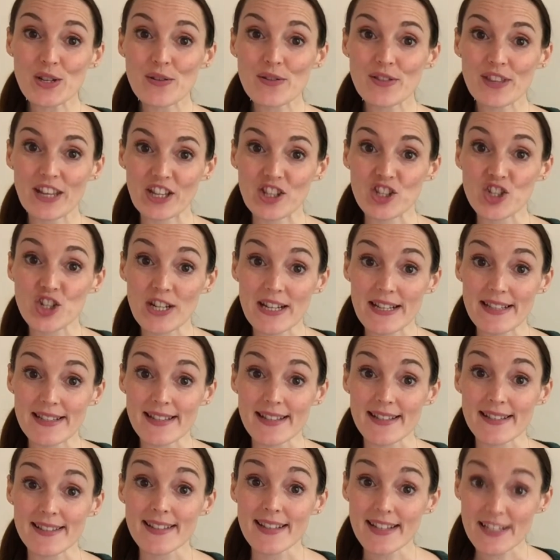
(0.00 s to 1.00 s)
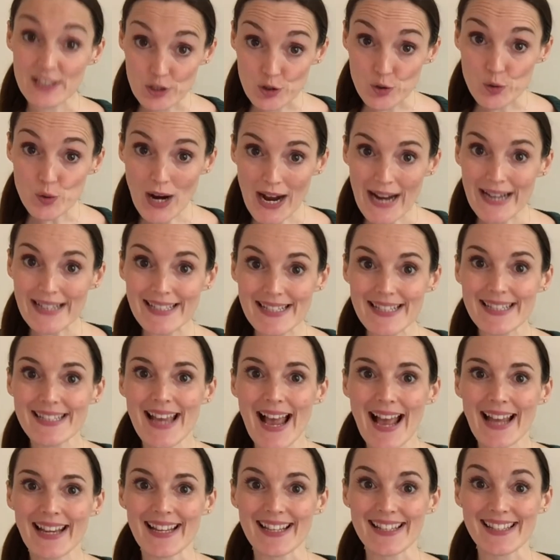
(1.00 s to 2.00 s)
you think Jesus is trying to
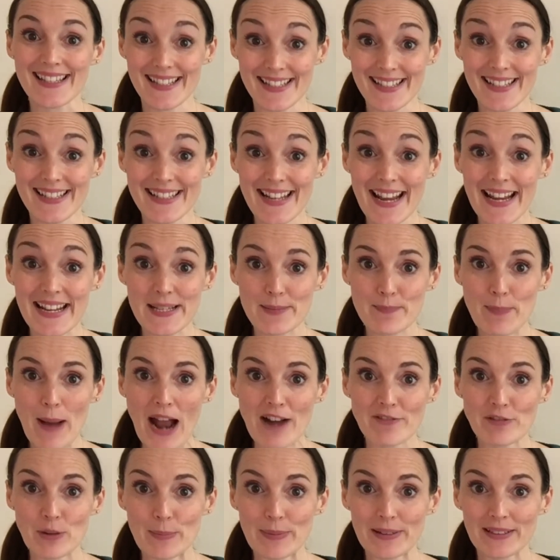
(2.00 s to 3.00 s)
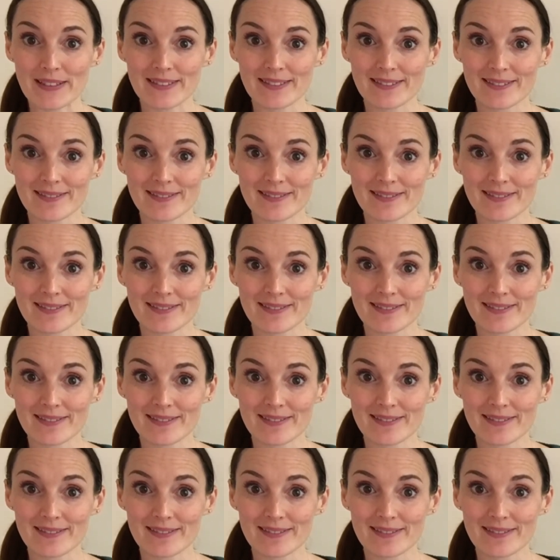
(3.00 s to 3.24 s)
tell us in today's parable?